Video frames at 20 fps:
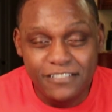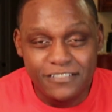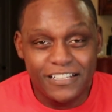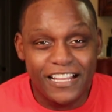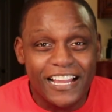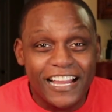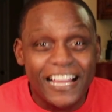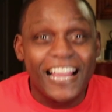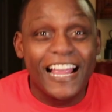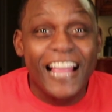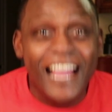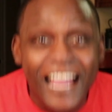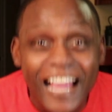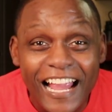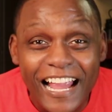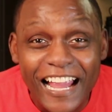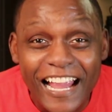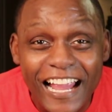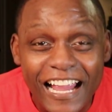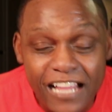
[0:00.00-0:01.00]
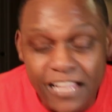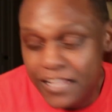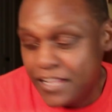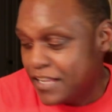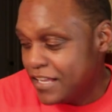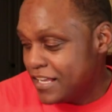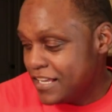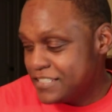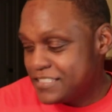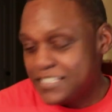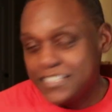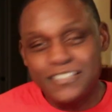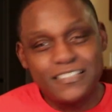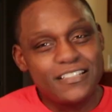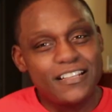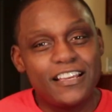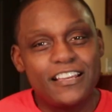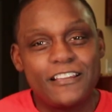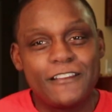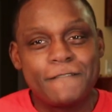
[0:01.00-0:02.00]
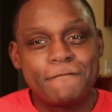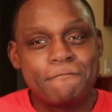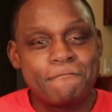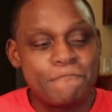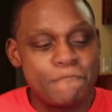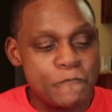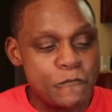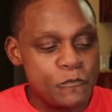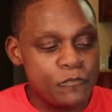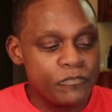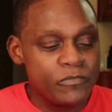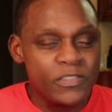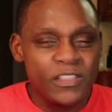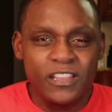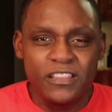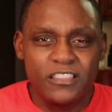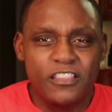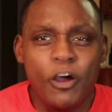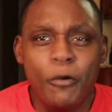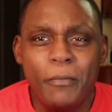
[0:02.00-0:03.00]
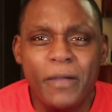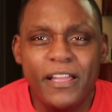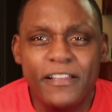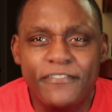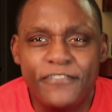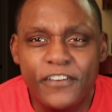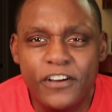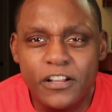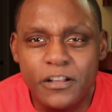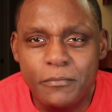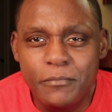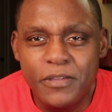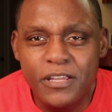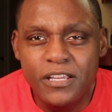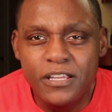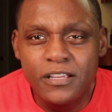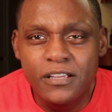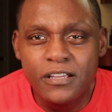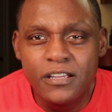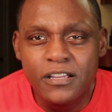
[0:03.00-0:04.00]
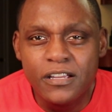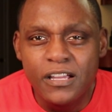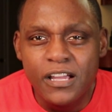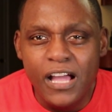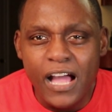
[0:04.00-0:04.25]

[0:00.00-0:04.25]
Like, and she say, don't make fun of me.